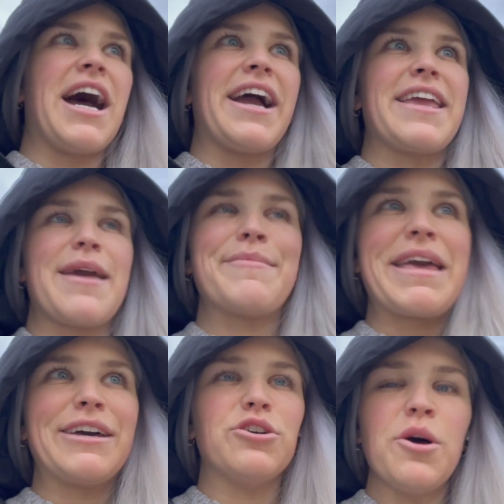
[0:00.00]
I am
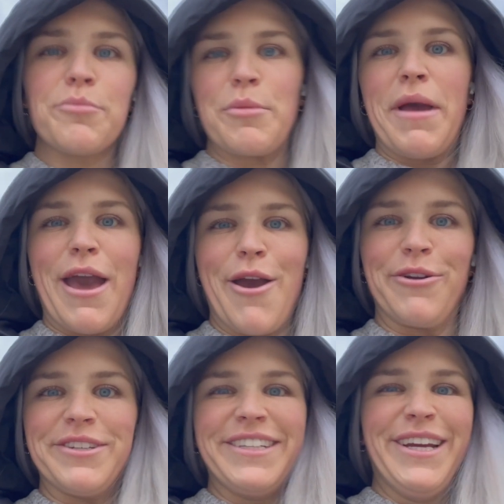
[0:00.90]
ill
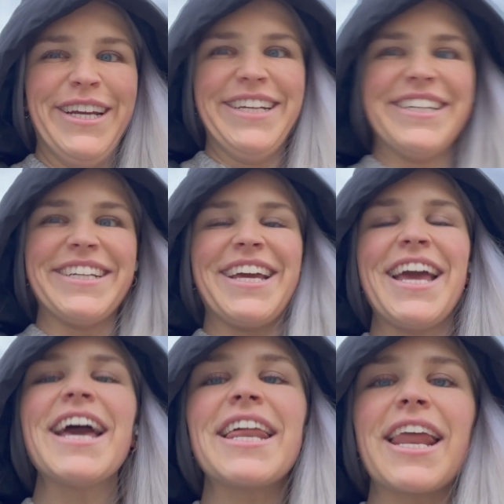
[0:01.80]
prepared.
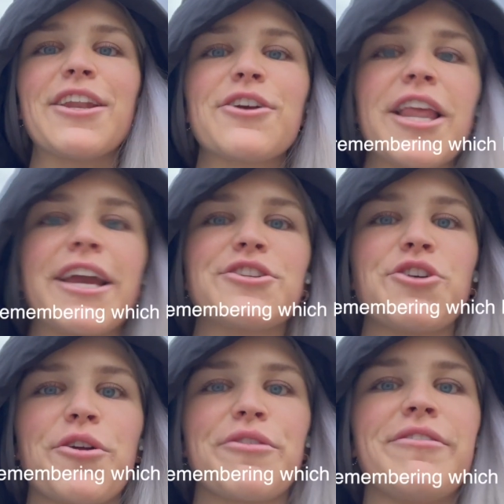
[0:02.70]
And I look like
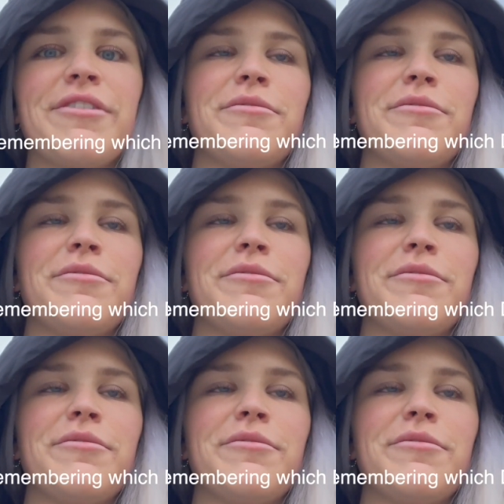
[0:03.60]
Darth